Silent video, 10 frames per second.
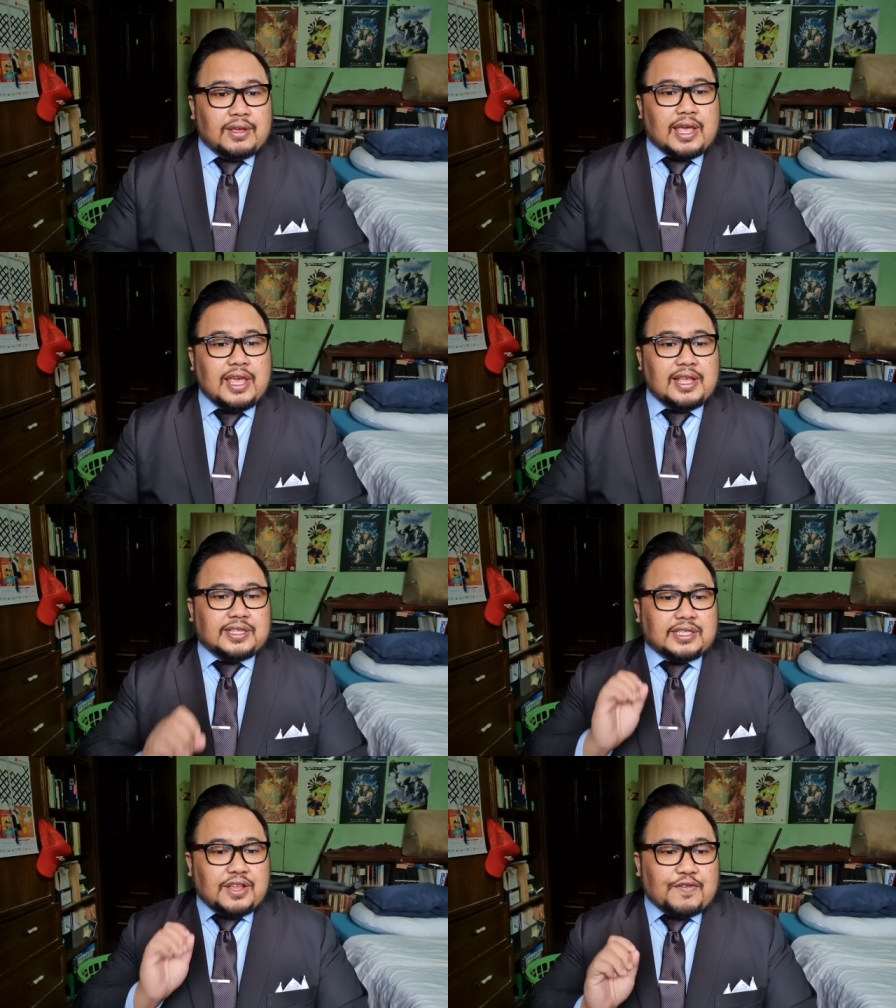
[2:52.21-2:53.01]
Okay,
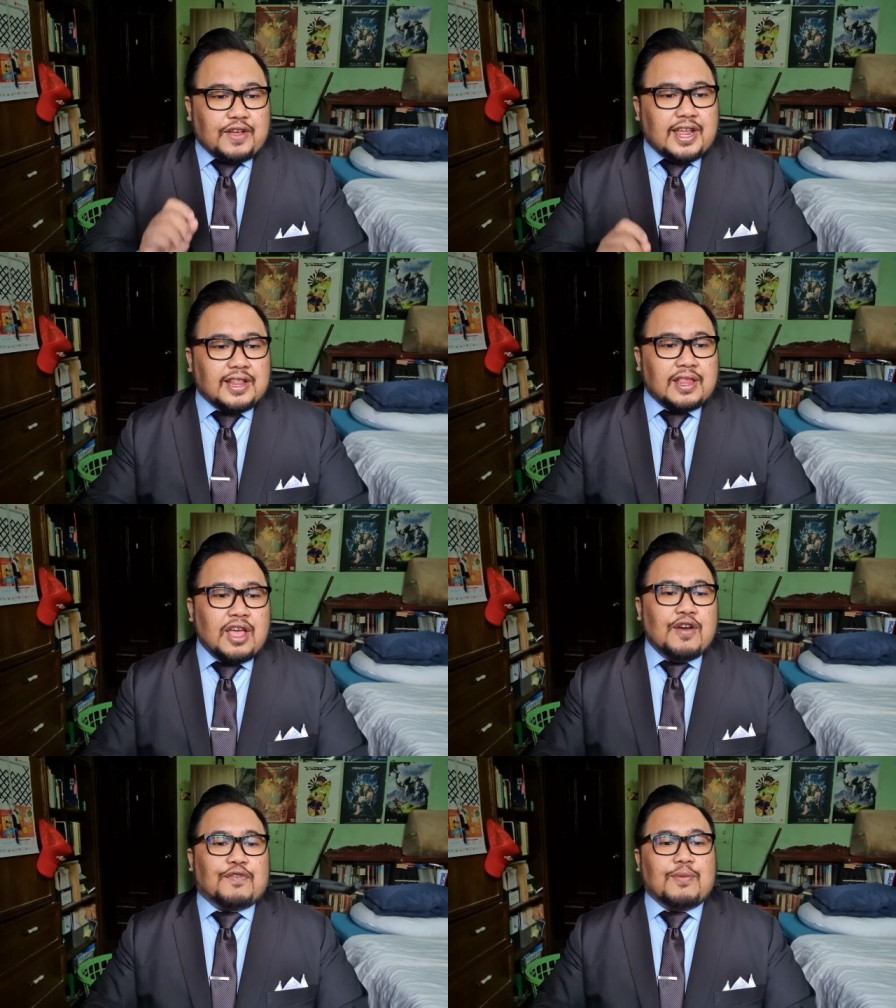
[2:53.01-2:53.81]
it's different
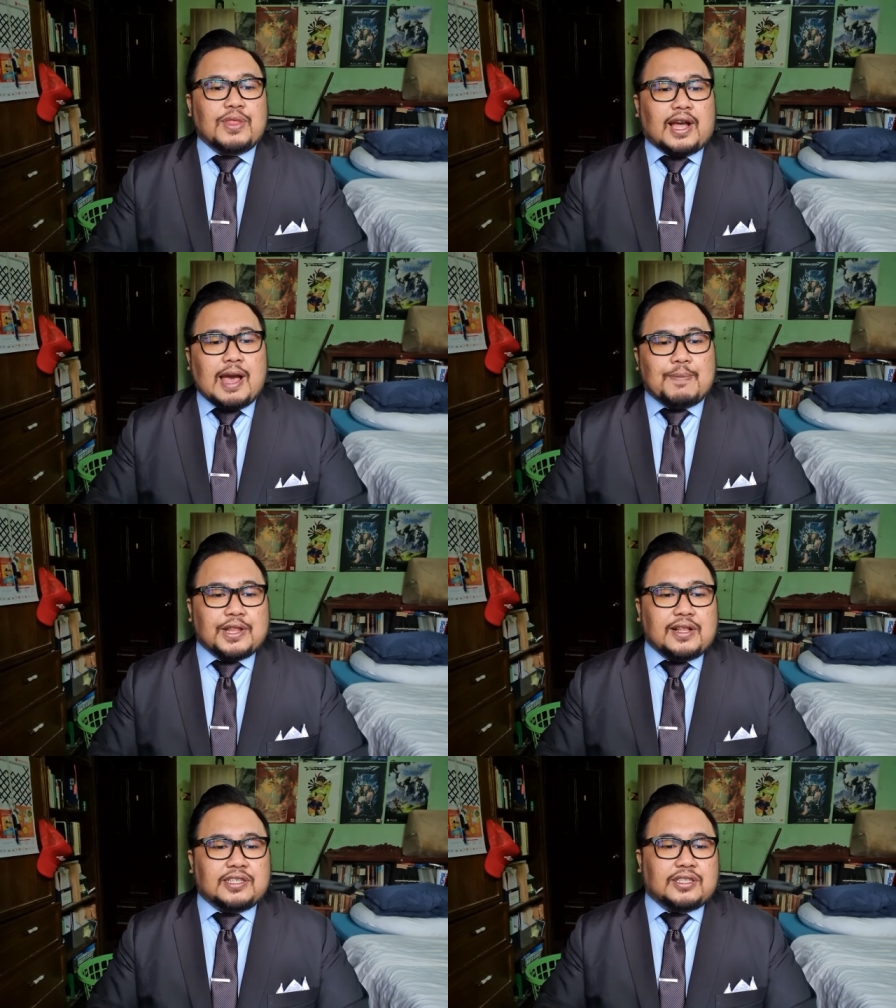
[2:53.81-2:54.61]
from the
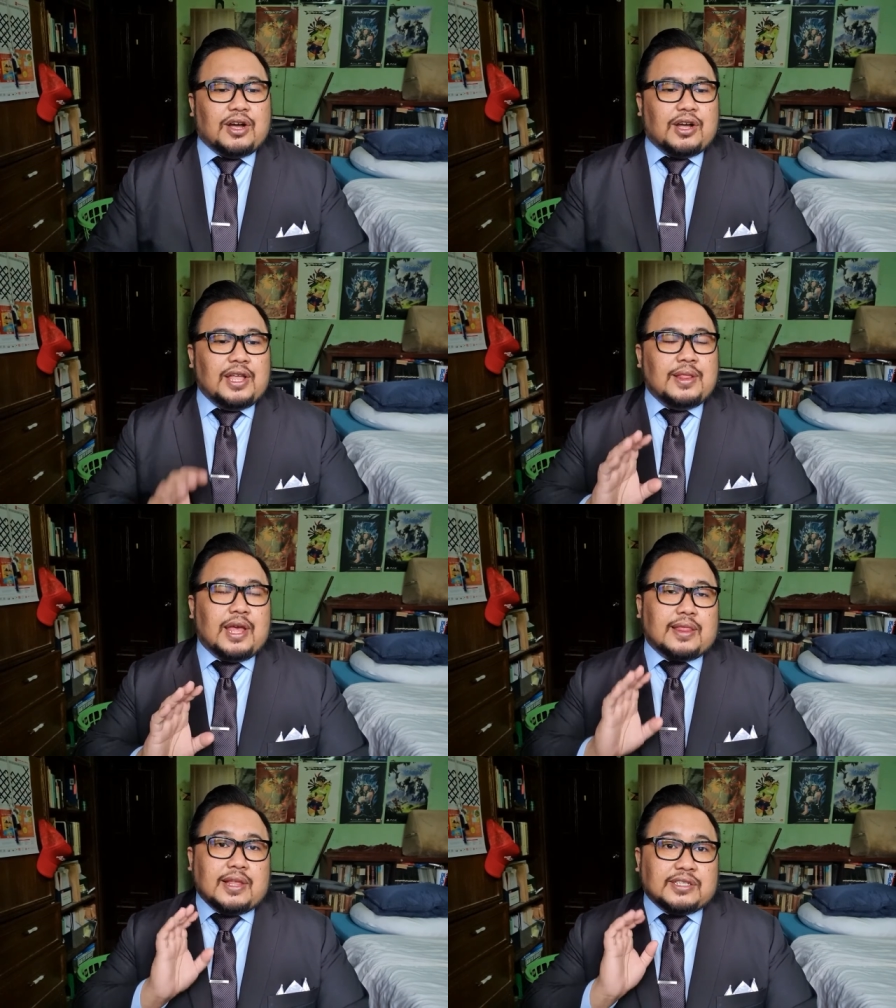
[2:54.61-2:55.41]
capital stock in
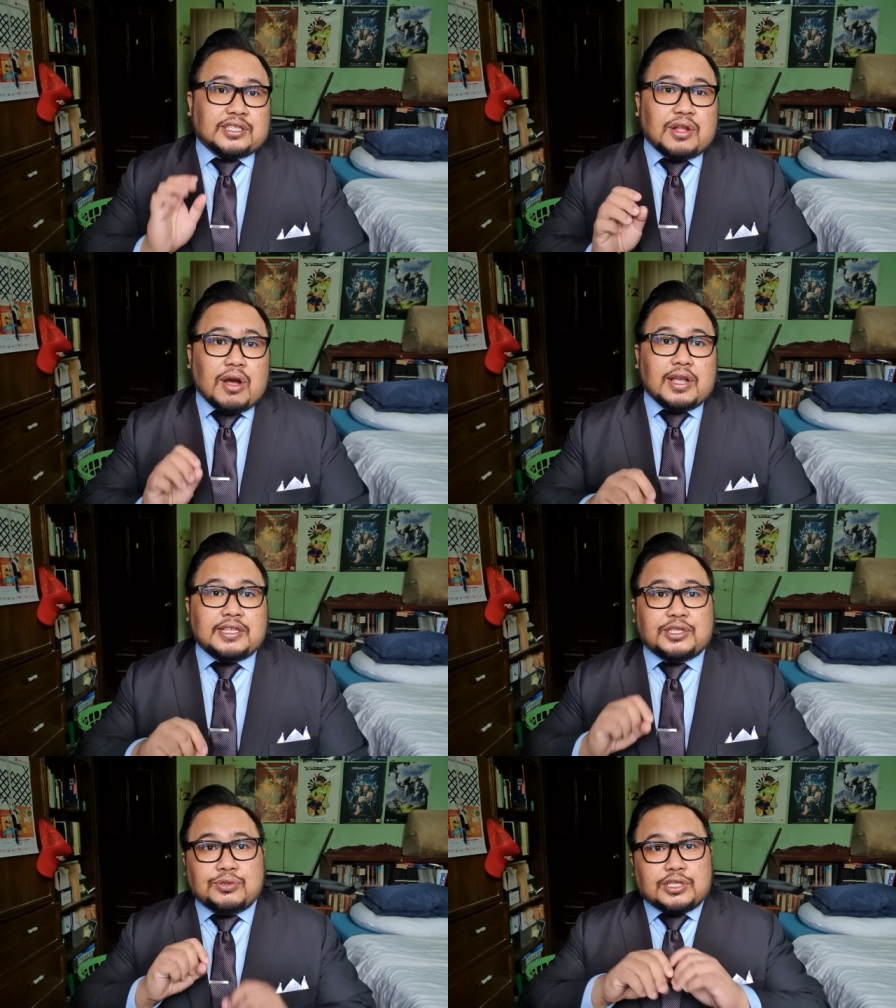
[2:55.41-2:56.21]
that the stock
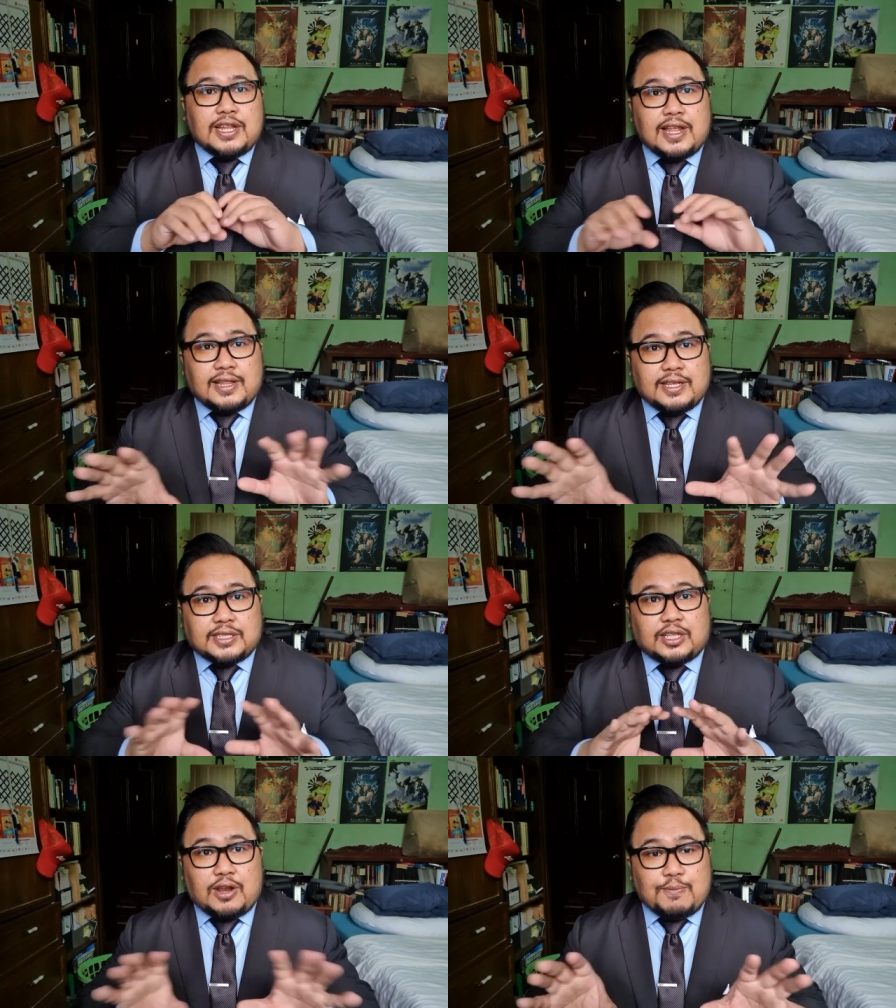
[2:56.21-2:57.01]
is used in a
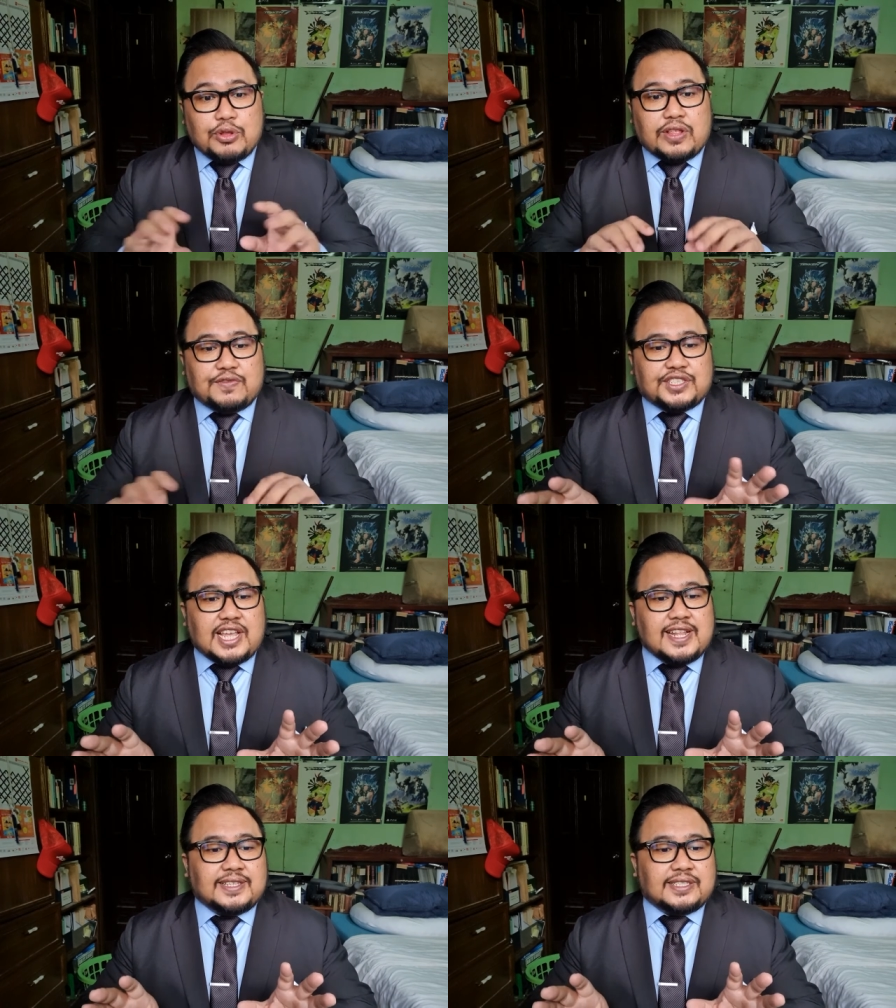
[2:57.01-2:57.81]
distributive
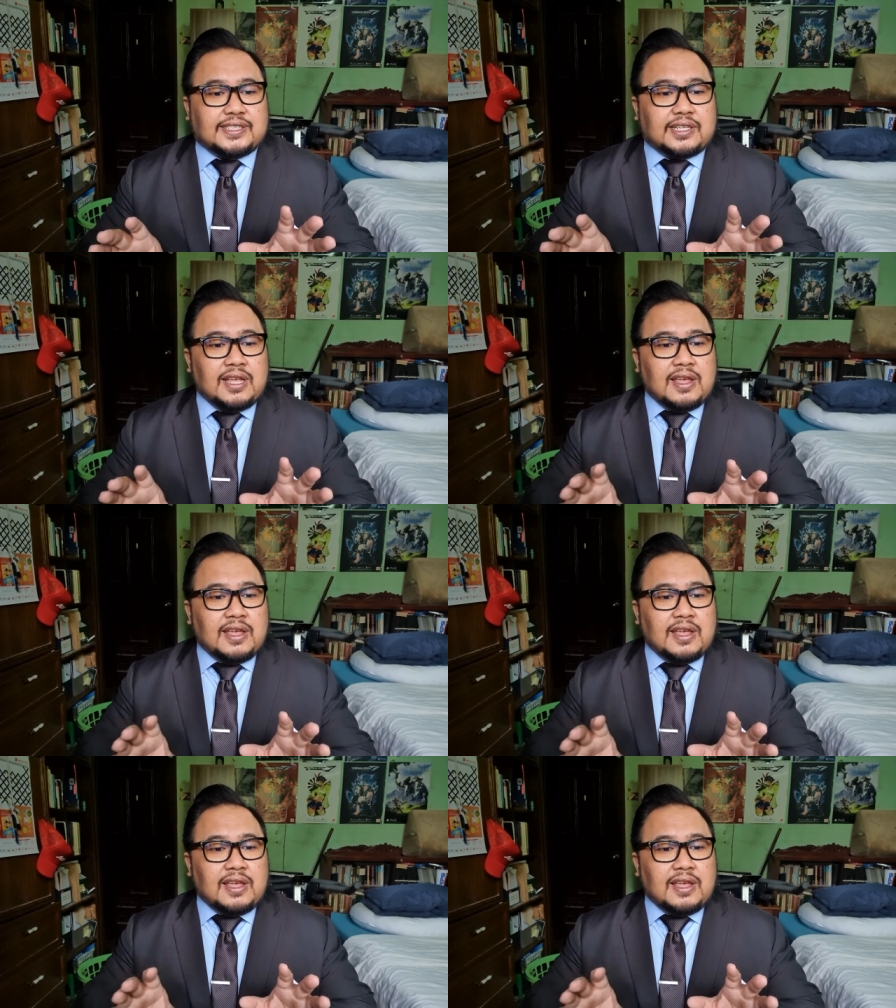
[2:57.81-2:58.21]
sense,